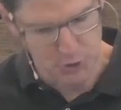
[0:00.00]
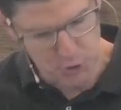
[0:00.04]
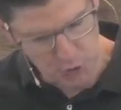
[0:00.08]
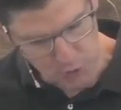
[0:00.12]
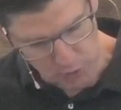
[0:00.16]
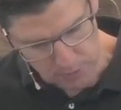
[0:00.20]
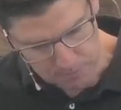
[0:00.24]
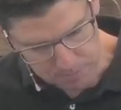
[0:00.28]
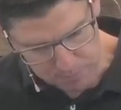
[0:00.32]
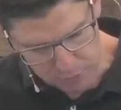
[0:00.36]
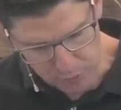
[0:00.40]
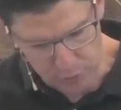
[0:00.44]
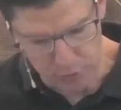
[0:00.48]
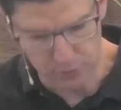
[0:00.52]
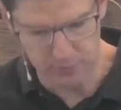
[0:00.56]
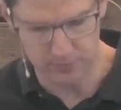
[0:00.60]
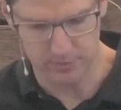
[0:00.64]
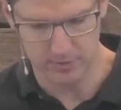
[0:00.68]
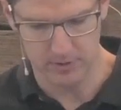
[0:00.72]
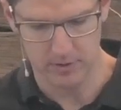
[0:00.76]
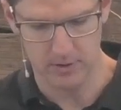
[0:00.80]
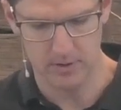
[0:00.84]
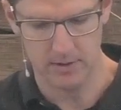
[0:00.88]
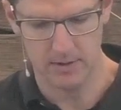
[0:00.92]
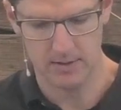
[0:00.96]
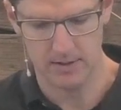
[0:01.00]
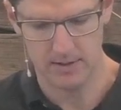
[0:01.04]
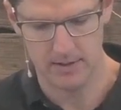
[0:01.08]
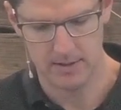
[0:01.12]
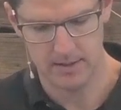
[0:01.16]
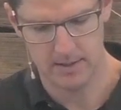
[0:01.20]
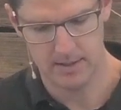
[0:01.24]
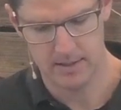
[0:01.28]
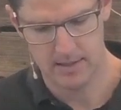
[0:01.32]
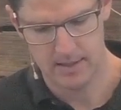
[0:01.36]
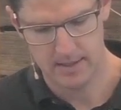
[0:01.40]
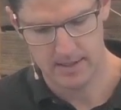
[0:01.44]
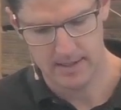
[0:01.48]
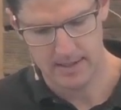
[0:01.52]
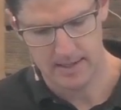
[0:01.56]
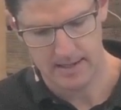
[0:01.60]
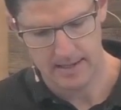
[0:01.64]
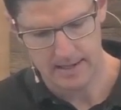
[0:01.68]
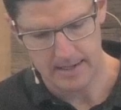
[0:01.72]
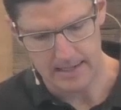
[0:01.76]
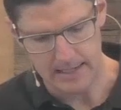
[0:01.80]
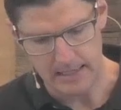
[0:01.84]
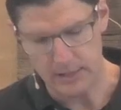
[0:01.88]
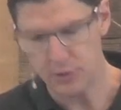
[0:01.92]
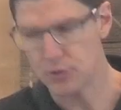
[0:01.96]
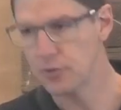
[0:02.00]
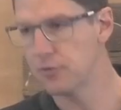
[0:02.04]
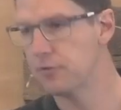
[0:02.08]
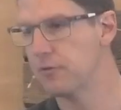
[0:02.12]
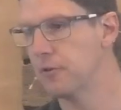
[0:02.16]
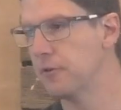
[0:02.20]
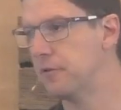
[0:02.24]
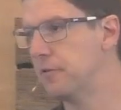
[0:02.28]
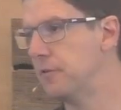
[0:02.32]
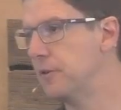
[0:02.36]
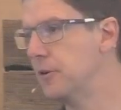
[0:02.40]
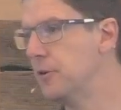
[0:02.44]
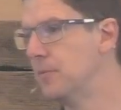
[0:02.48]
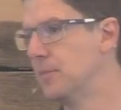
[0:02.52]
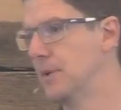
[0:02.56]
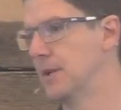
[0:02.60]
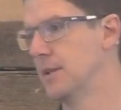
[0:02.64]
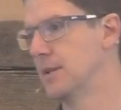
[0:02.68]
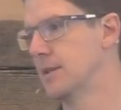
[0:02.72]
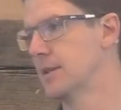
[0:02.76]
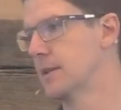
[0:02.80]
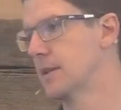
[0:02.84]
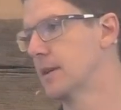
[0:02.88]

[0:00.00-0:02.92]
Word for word: your approval and your fulfillment?